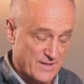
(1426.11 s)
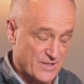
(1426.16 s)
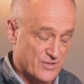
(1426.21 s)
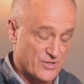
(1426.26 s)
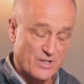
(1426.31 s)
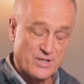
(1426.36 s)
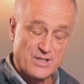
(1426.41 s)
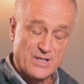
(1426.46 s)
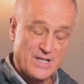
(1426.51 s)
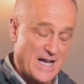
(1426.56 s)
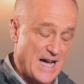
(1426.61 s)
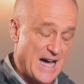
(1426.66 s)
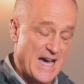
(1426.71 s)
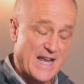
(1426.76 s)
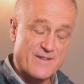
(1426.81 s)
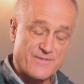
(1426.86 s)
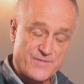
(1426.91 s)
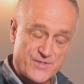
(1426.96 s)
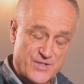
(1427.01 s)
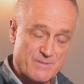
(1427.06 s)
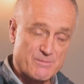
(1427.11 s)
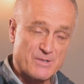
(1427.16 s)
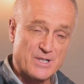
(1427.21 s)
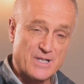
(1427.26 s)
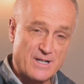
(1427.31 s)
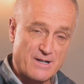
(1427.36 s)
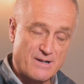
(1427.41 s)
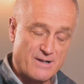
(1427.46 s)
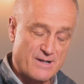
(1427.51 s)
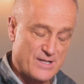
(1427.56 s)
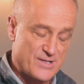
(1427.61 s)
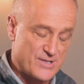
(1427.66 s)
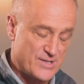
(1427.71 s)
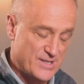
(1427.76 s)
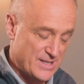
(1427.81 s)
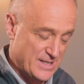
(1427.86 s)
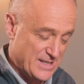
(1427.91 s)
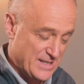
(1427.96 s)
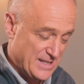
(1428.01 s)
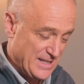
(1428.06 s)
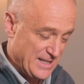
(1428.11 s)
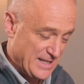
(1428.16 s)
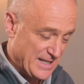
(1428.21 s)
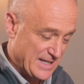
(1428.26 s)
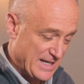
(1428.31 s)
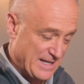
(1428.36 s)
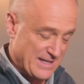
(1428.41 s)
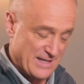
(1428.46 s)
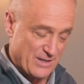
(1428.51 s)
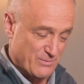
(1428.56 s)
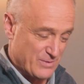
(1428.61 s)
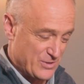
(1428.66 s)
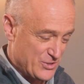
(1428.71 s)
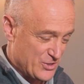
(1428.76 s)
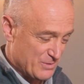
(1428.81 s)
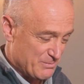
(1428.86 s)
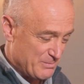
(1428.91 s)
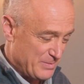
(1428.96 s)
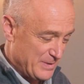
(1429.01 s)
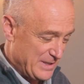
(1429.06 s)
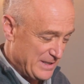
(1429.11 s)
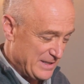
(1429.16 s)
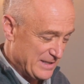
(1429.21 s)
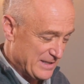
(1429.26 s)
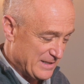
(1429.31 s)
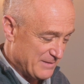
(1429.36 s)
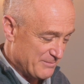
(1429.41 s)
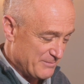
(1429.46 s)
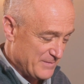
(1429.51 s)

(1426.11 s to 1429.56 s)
There's a lot of similarities, and I think we should be